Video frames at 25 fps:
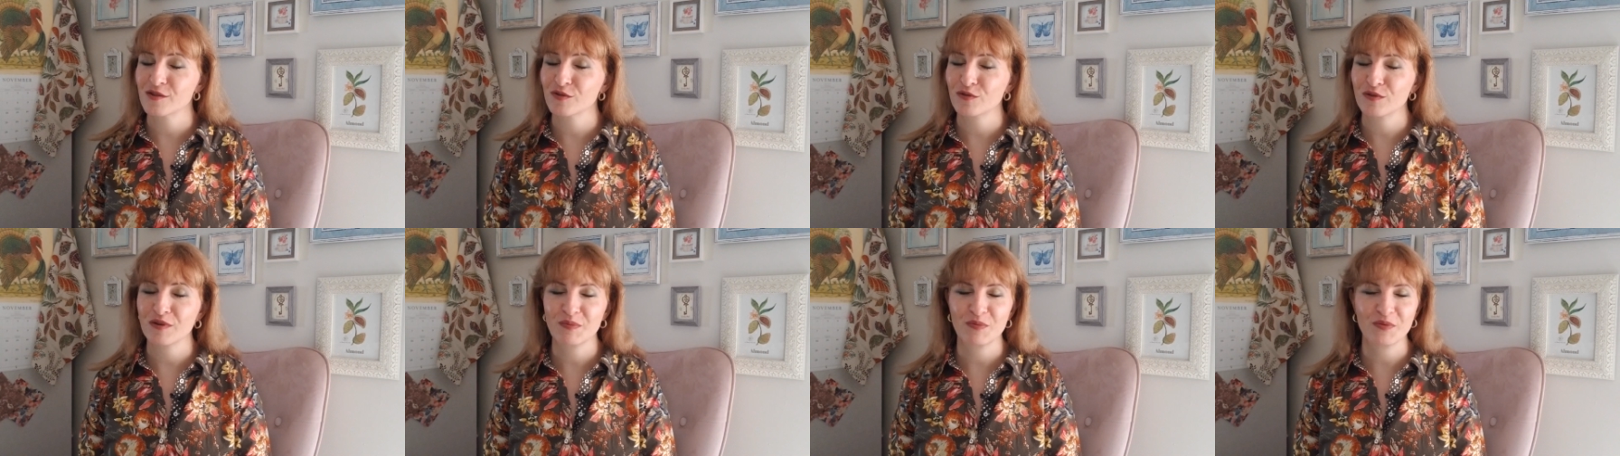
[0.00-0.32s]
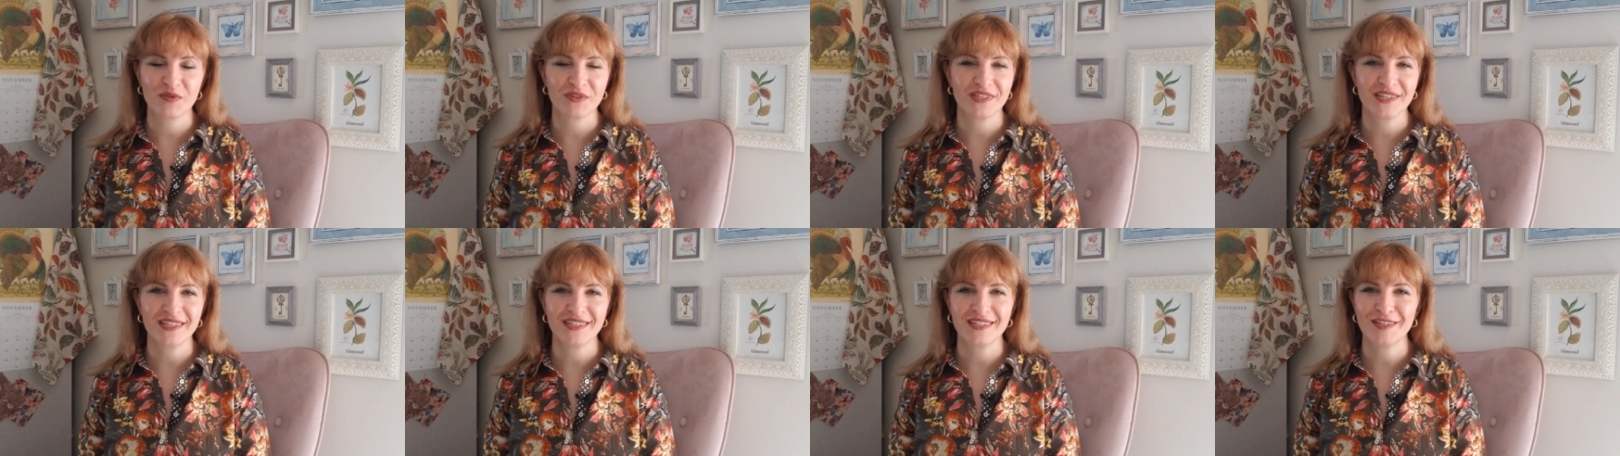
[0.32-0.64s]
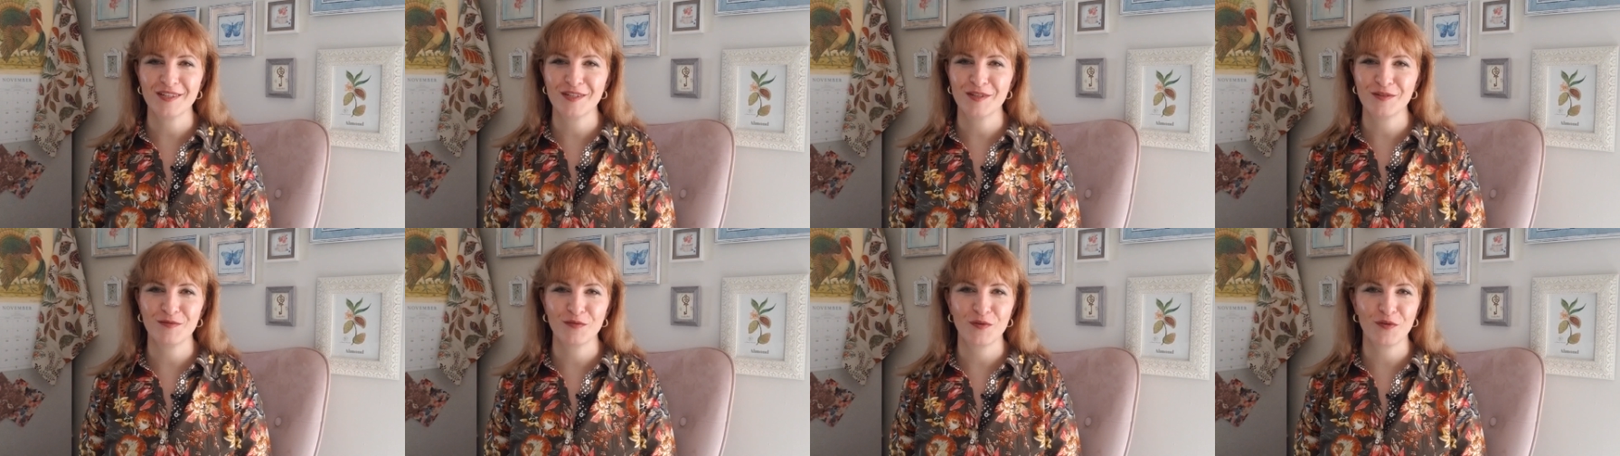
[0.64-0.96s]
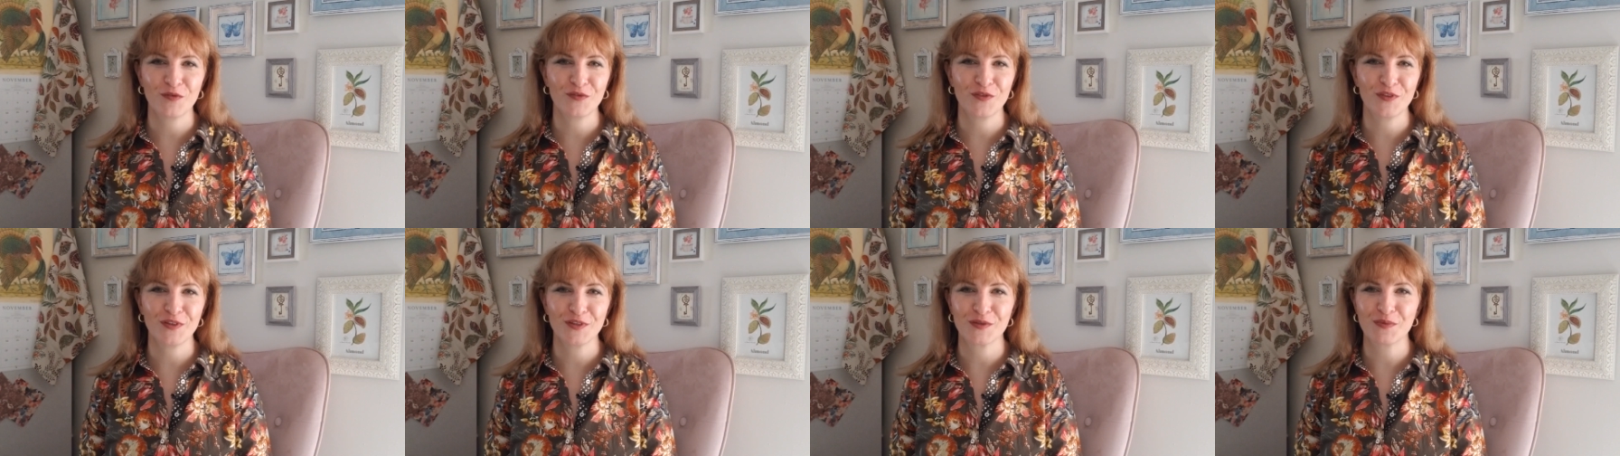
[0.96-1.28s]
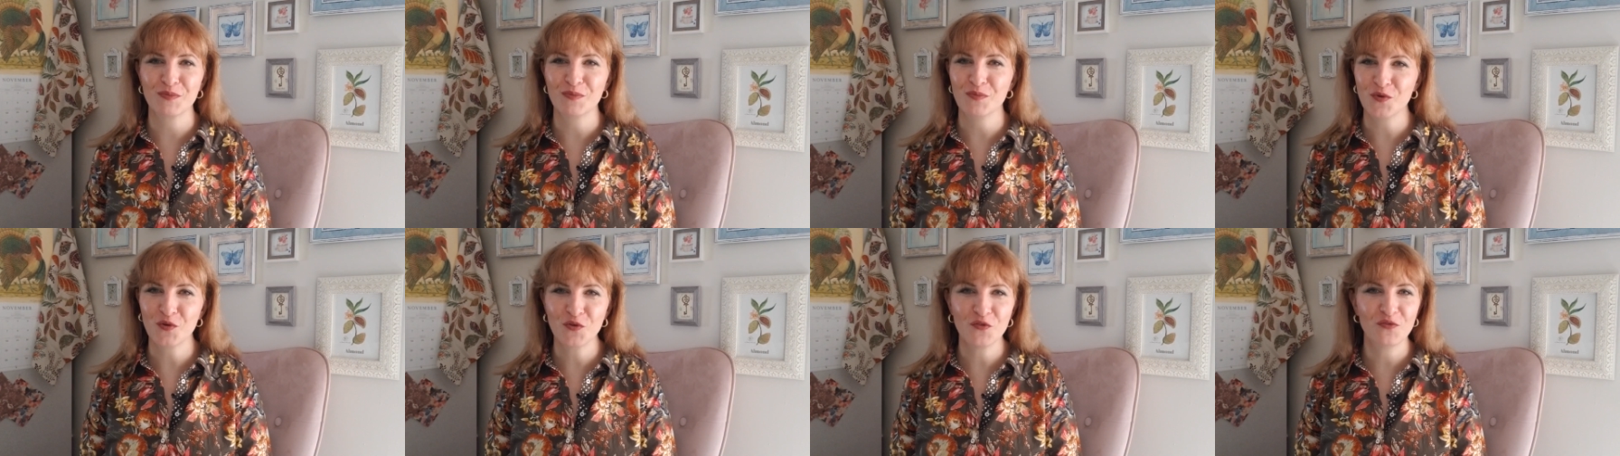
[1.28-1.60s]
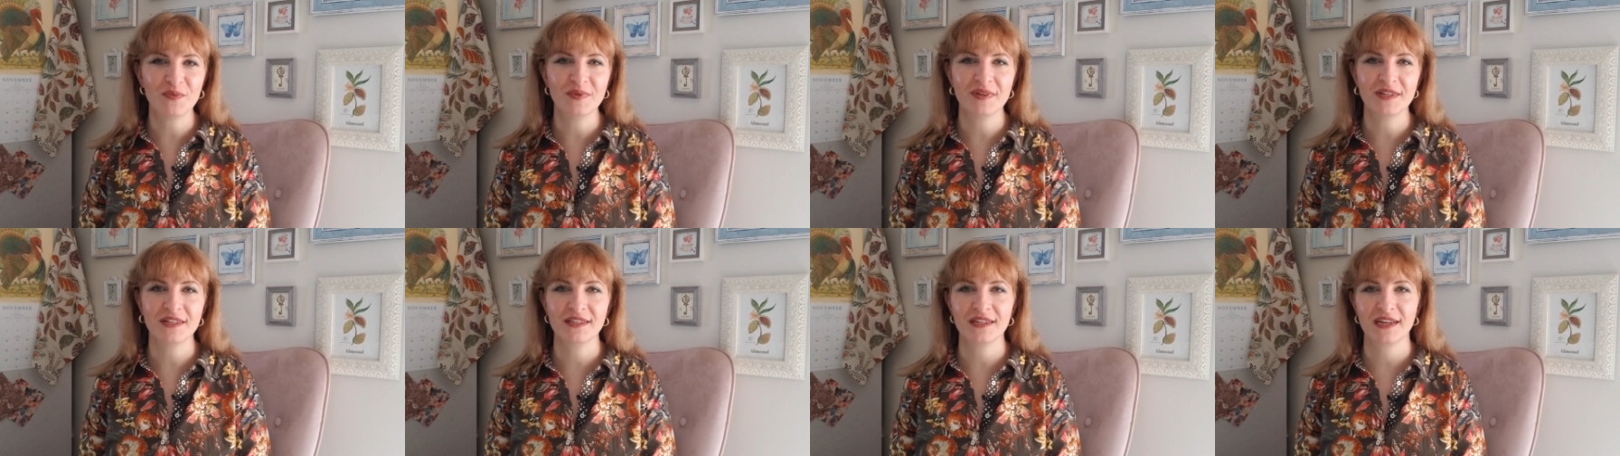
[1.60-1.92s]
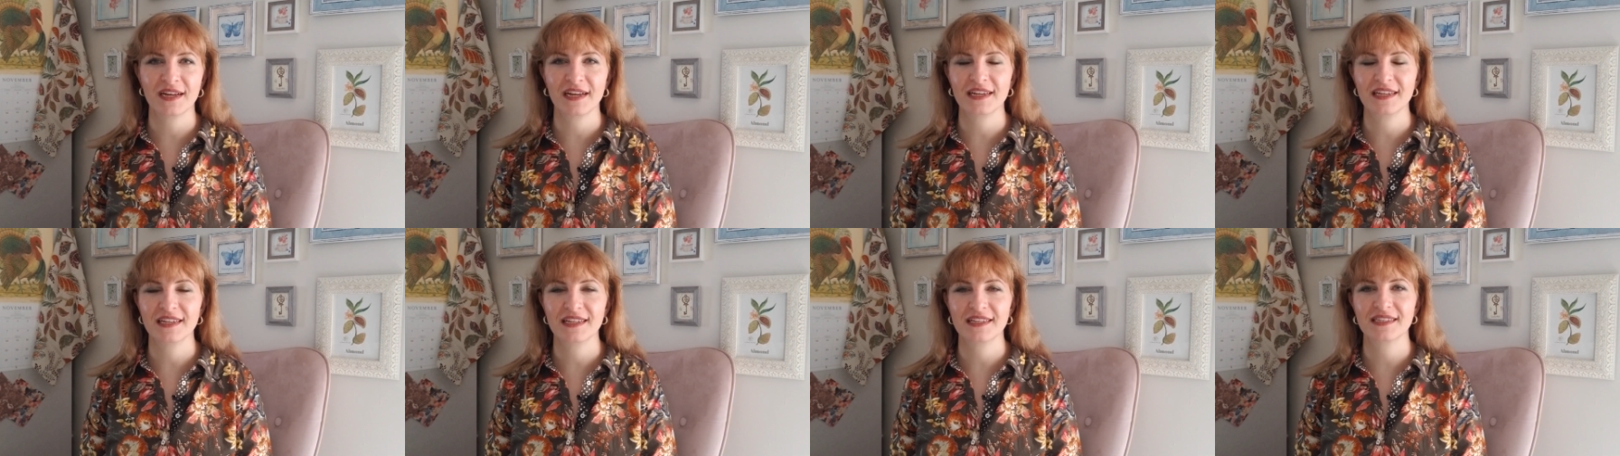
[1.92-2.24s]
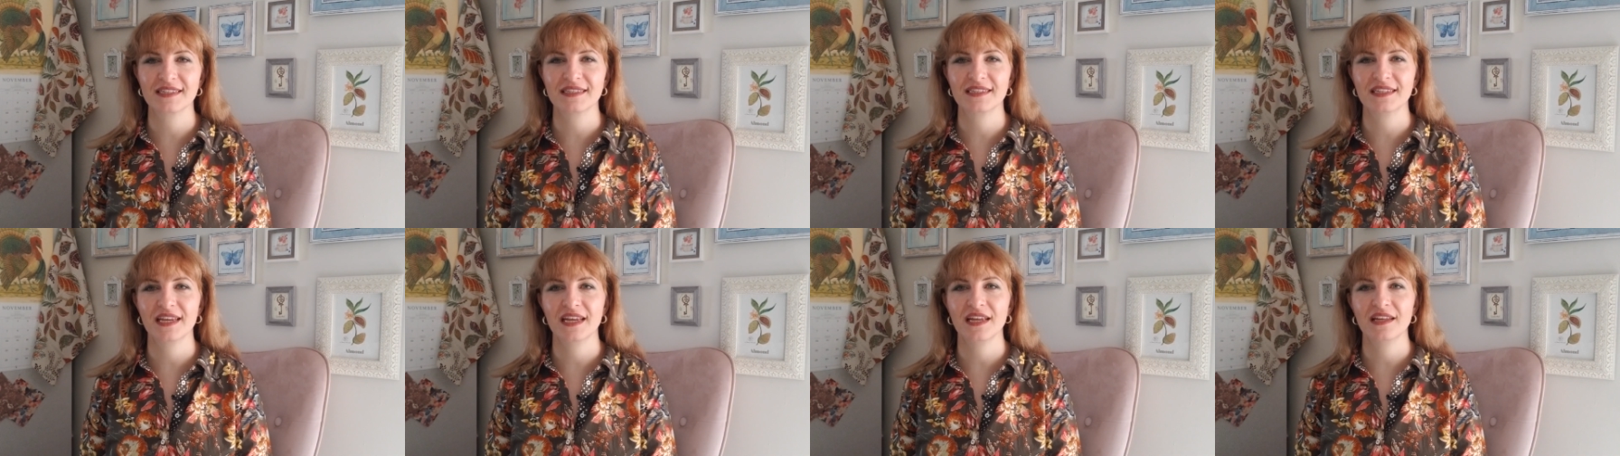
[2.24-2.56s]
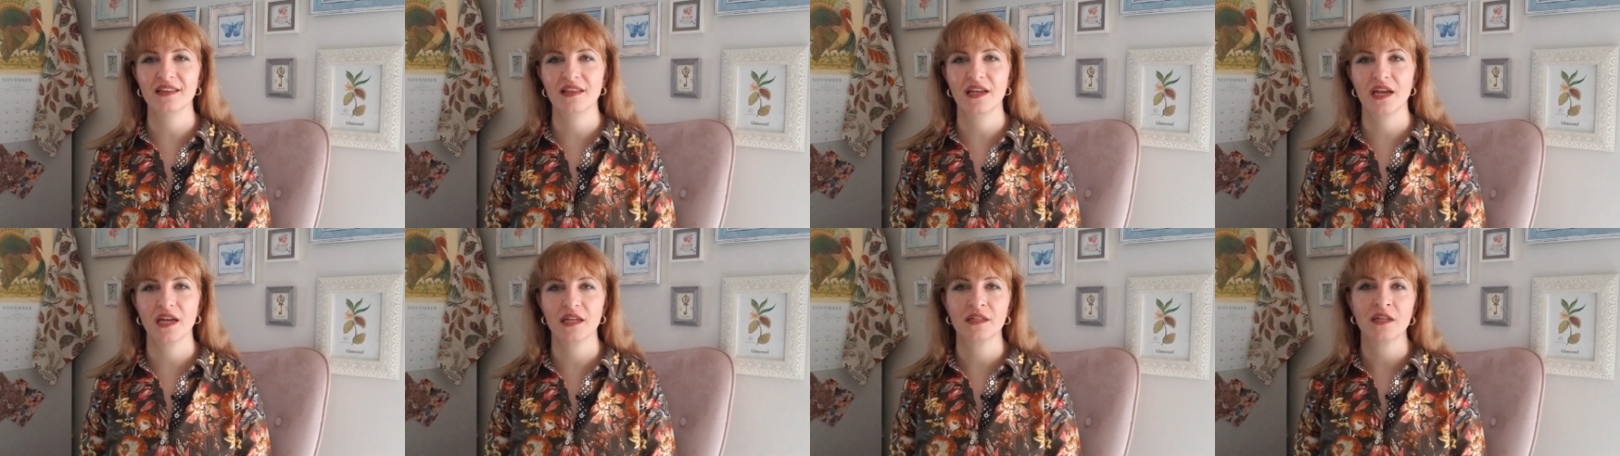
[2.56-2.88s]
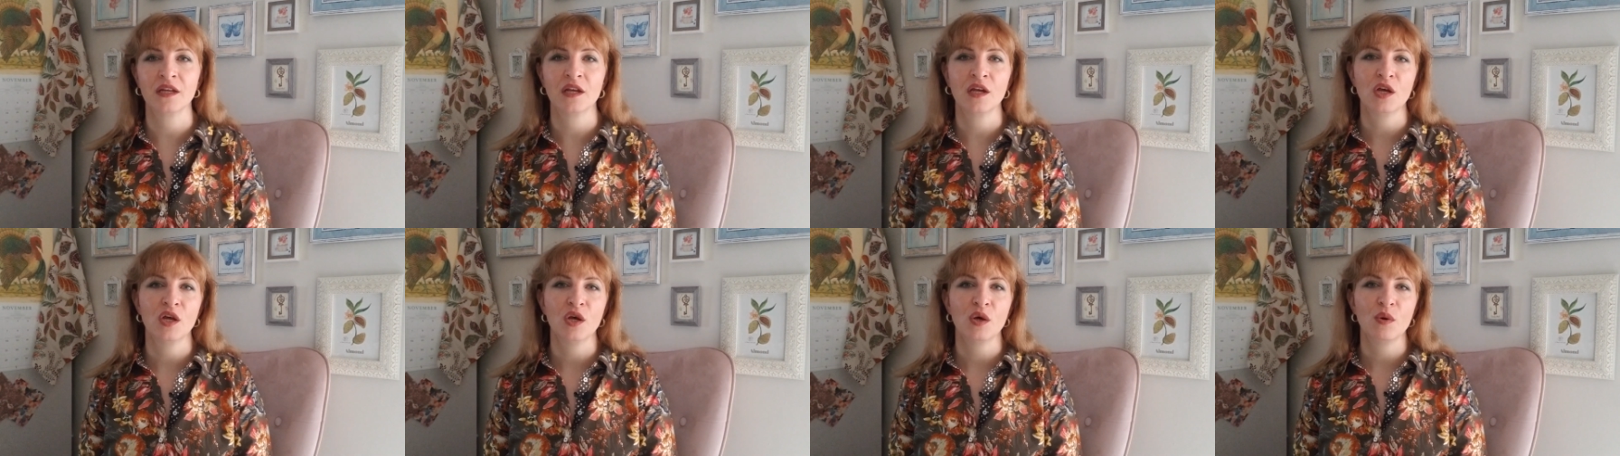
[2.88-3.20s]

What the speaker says: a representative of this movement, I can say that